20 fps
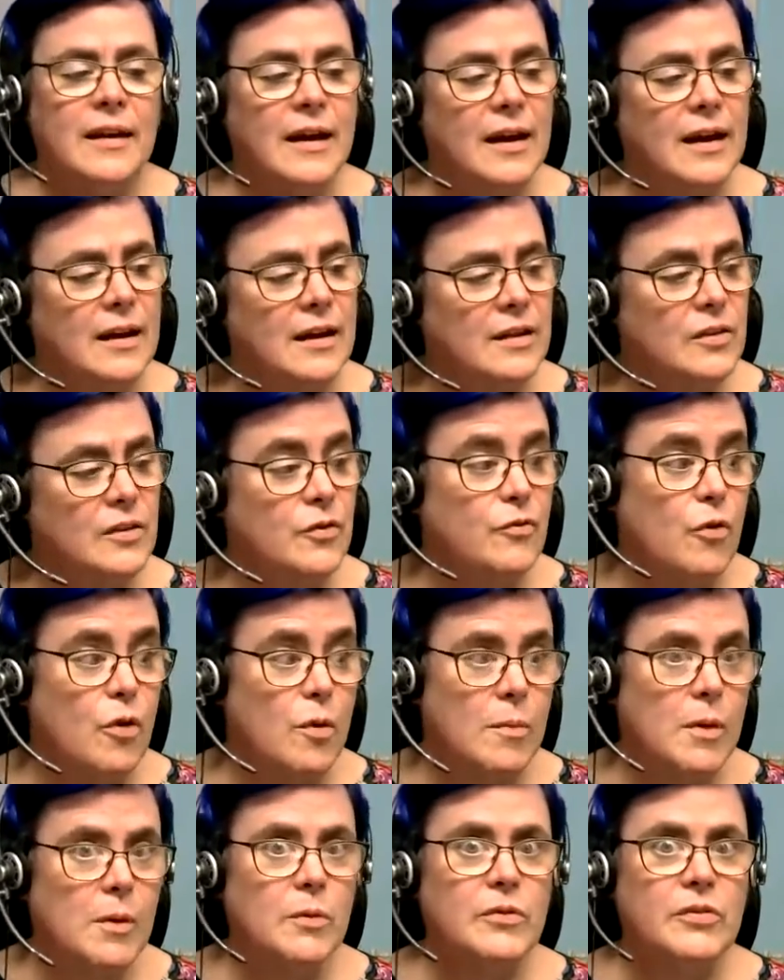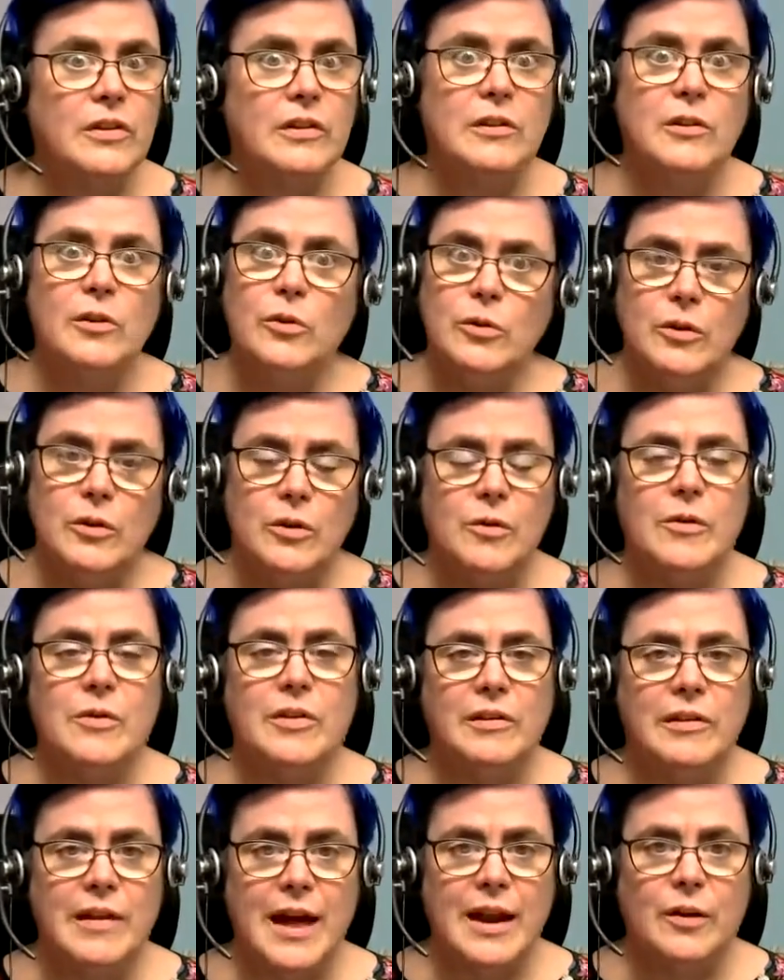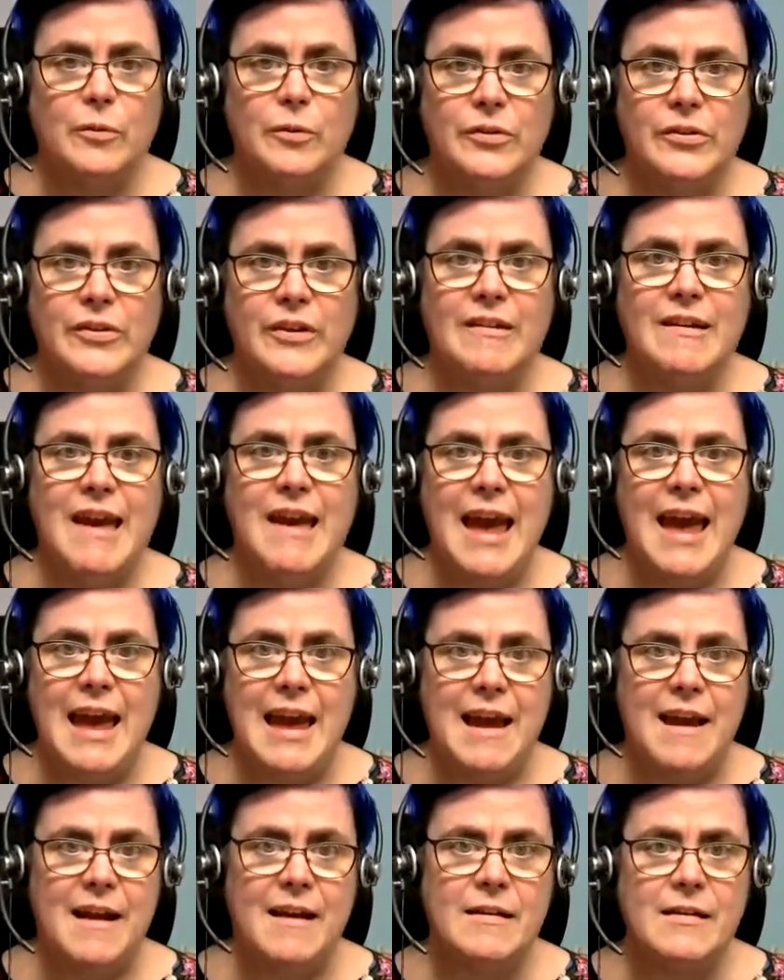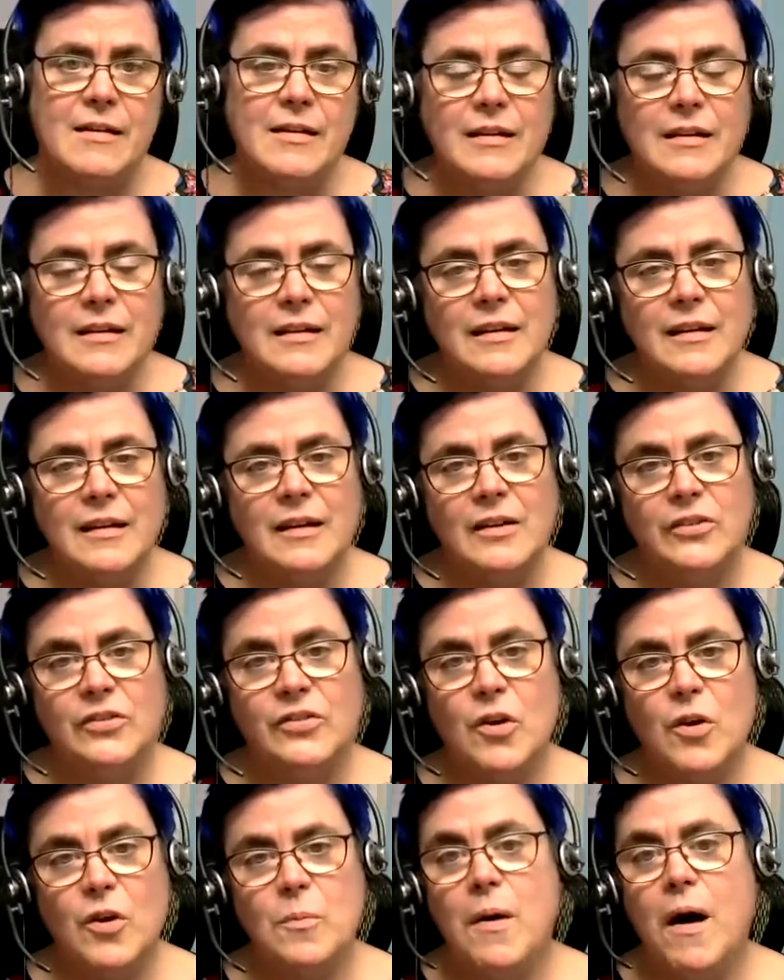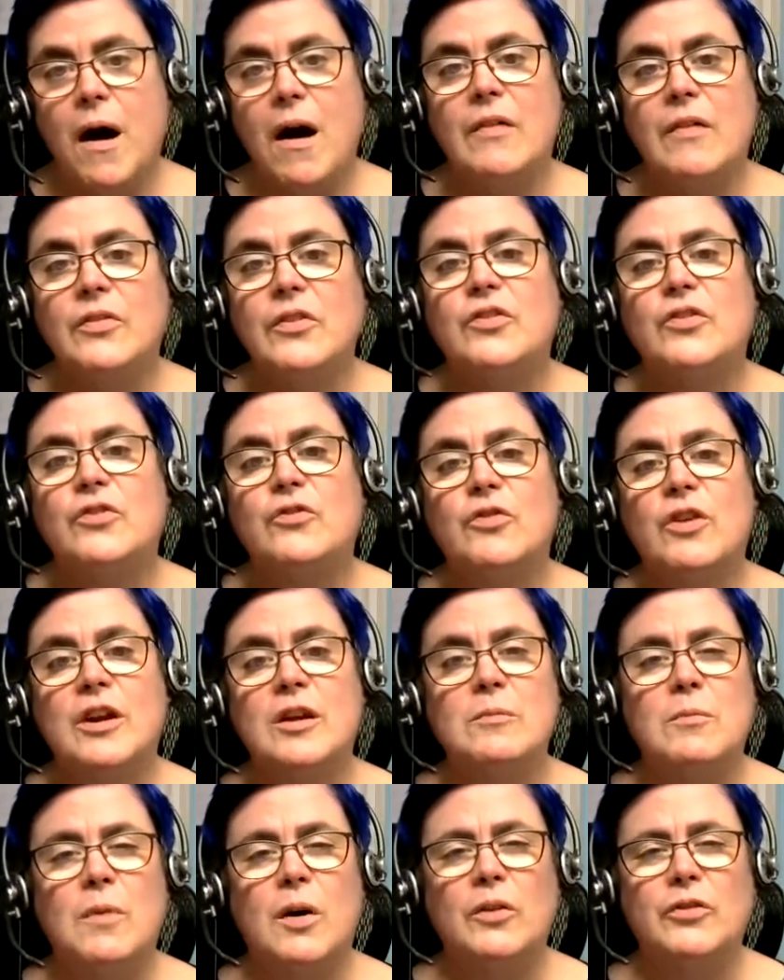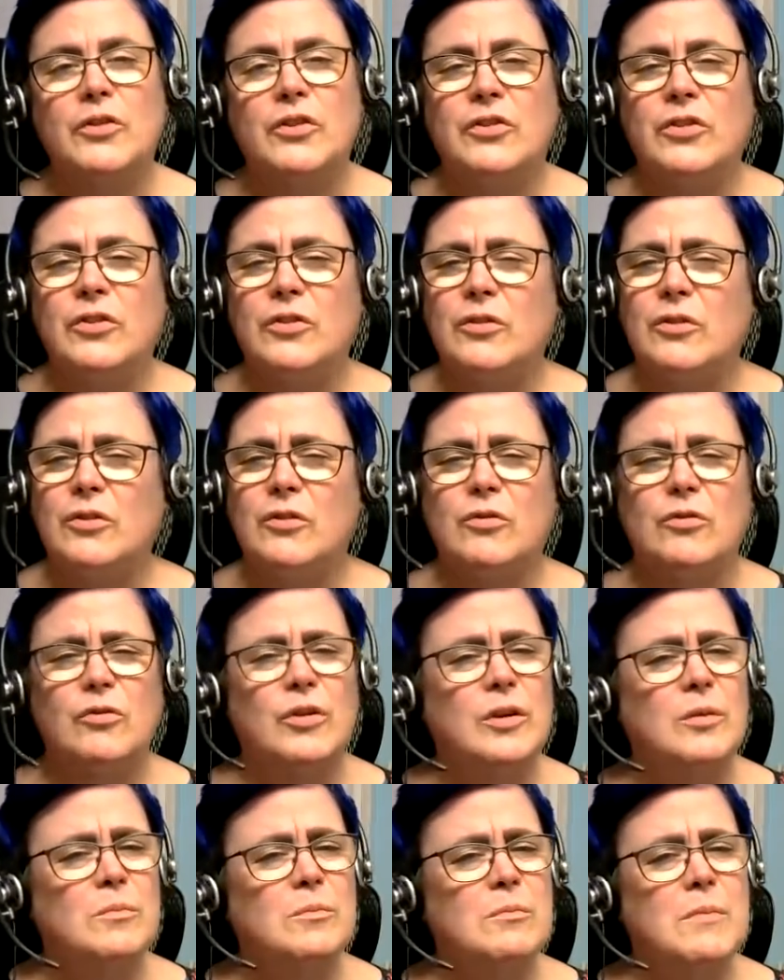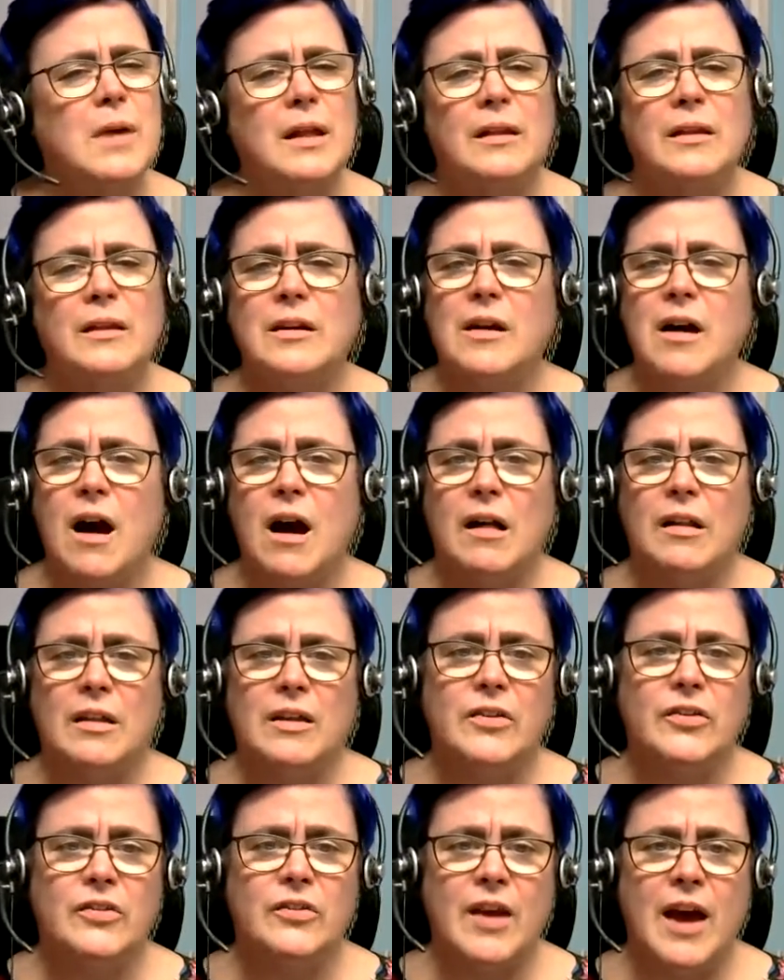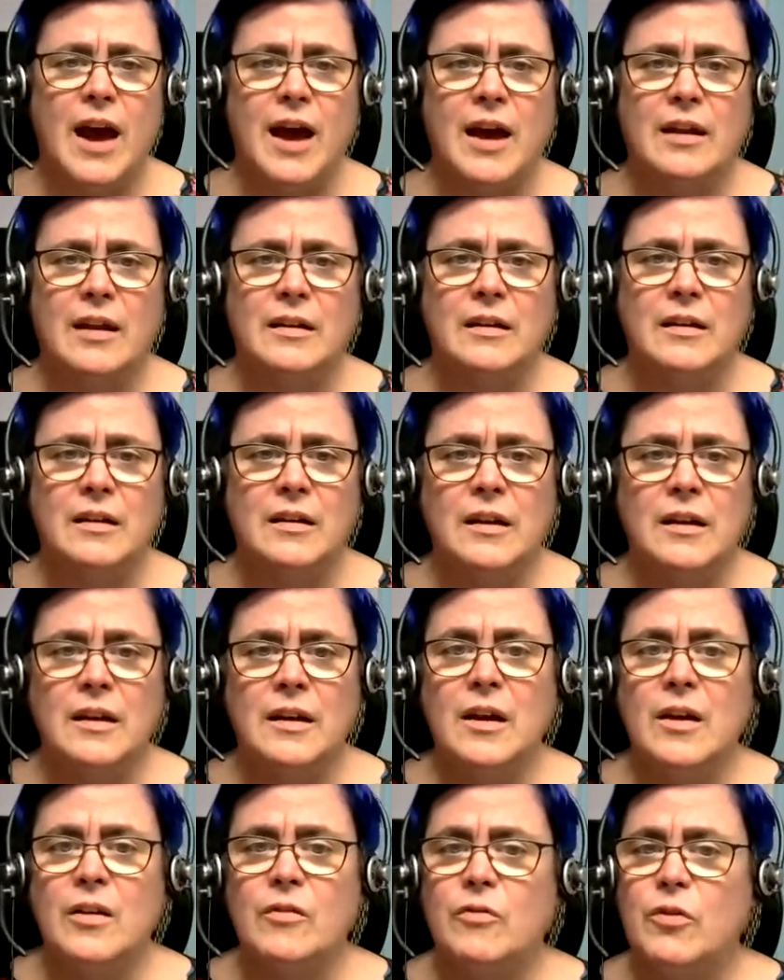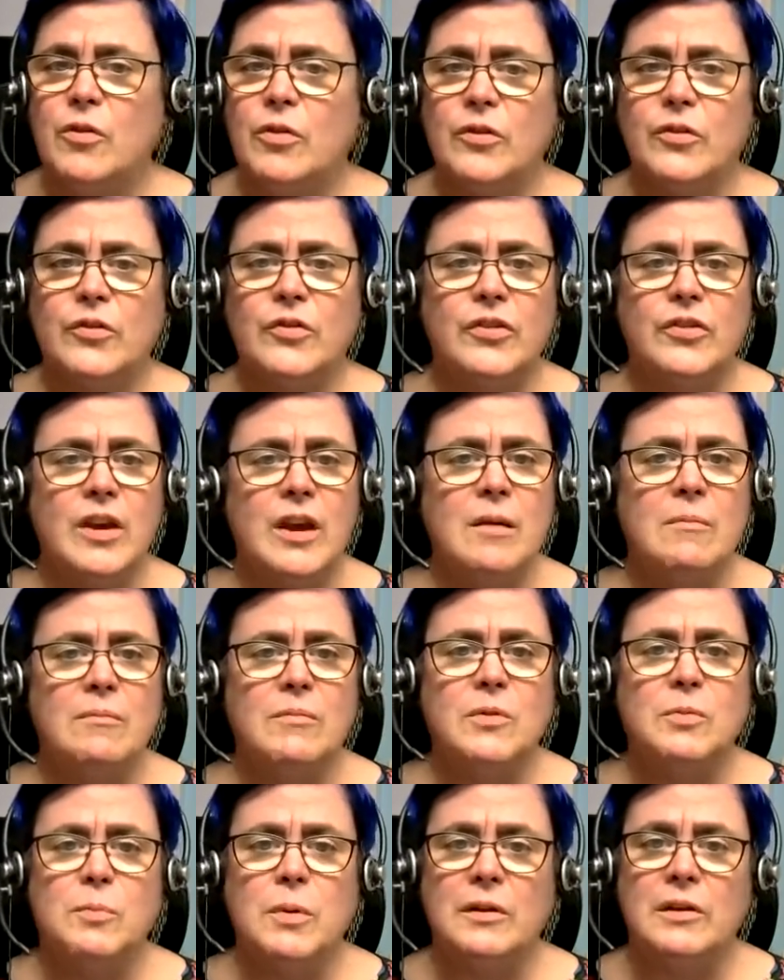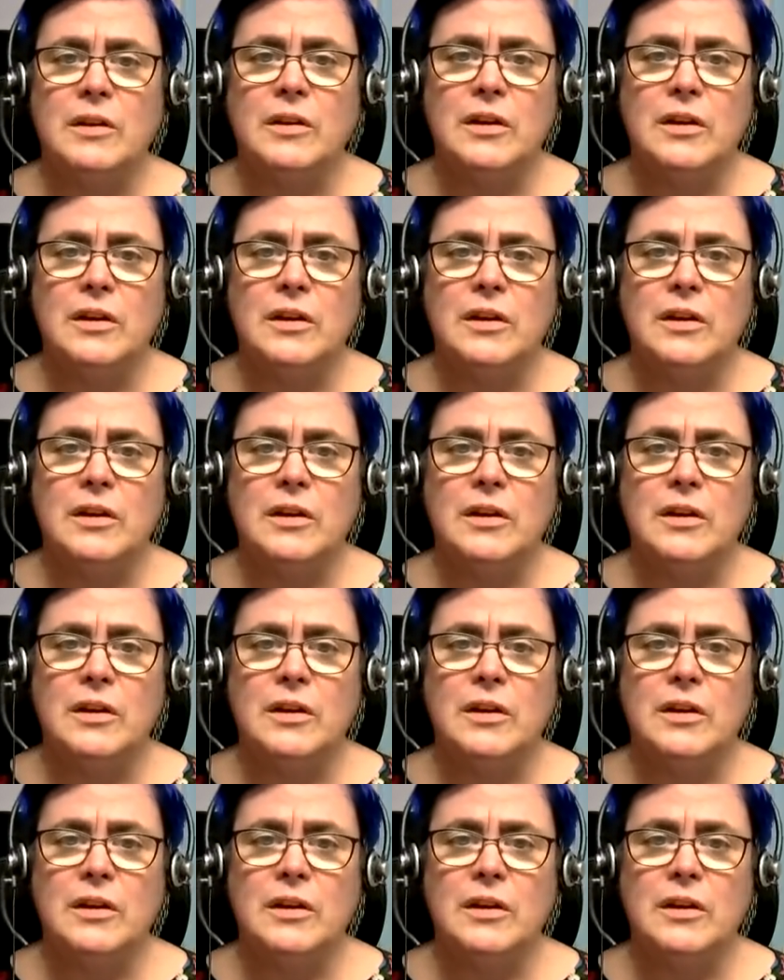and the former was a Lulu and the latter was a cake. So upon the stricken multitude grim melancholy sat, for there seemed but